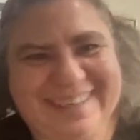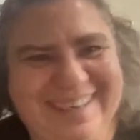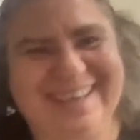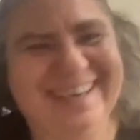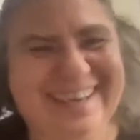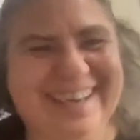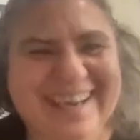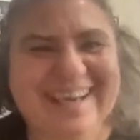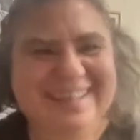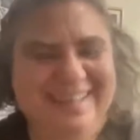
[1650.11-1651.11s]
Like
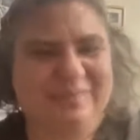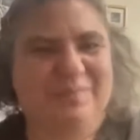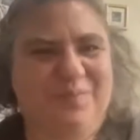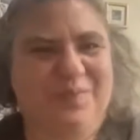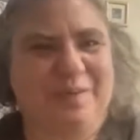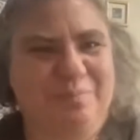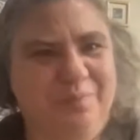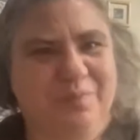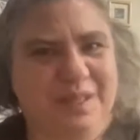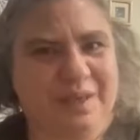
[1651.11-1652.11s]
the
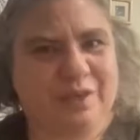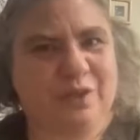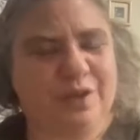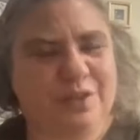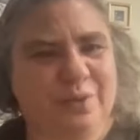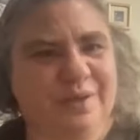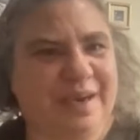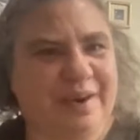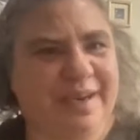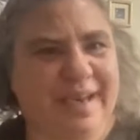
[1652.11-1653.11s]
Glossa
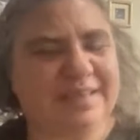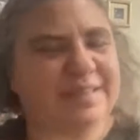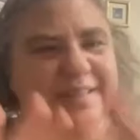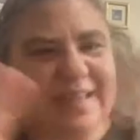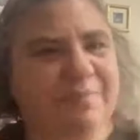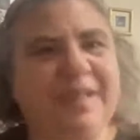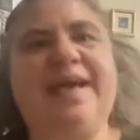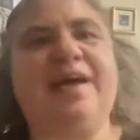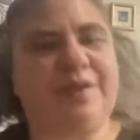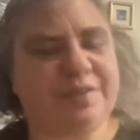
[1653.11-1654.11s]
Ordinaria has the same
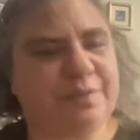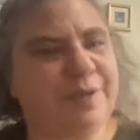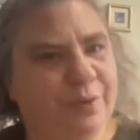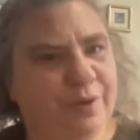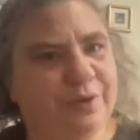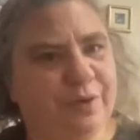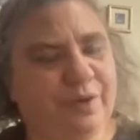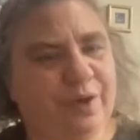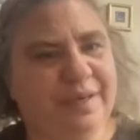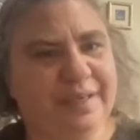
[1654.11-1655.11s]
layout as the Mikrot
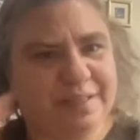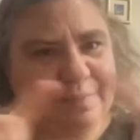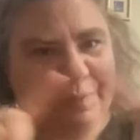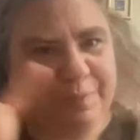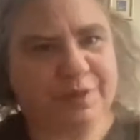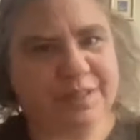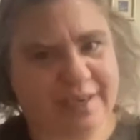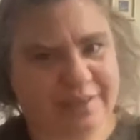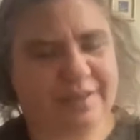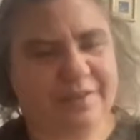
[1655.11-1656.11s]
Gedolot. It's the biblical
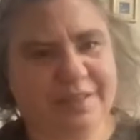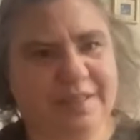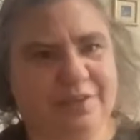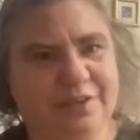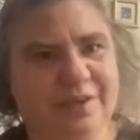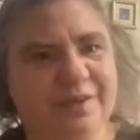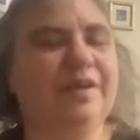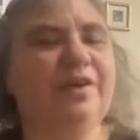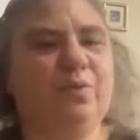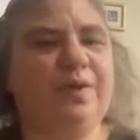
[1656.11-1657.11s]
text in the center
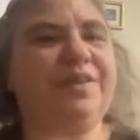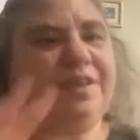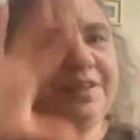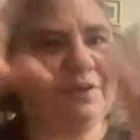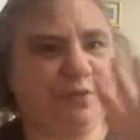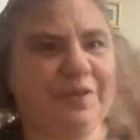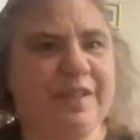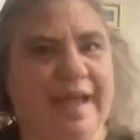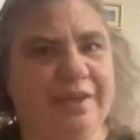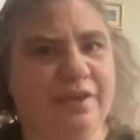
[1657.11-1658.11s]
with different
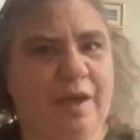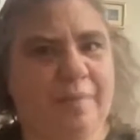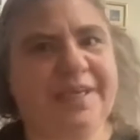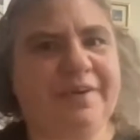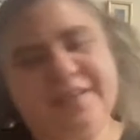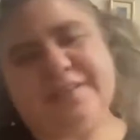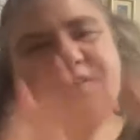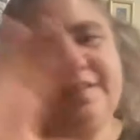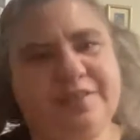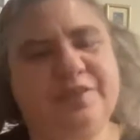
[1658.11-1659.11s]
Latin commentaries
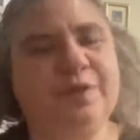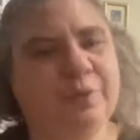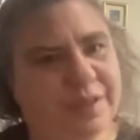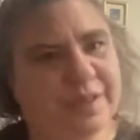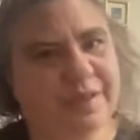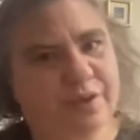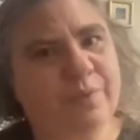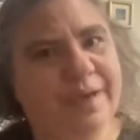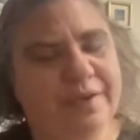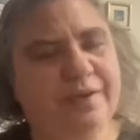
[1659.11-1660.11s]
that disagree with
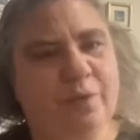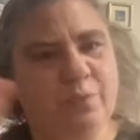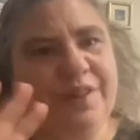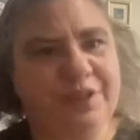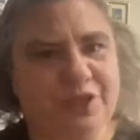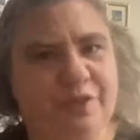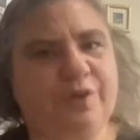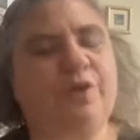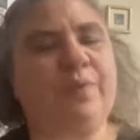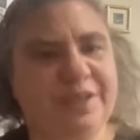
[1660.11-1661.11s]
each
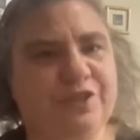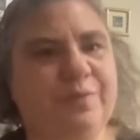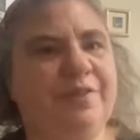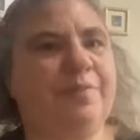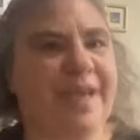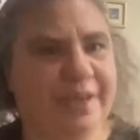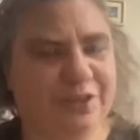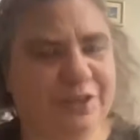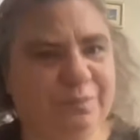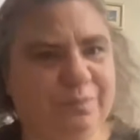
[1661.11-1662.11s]
other, arranged around the page.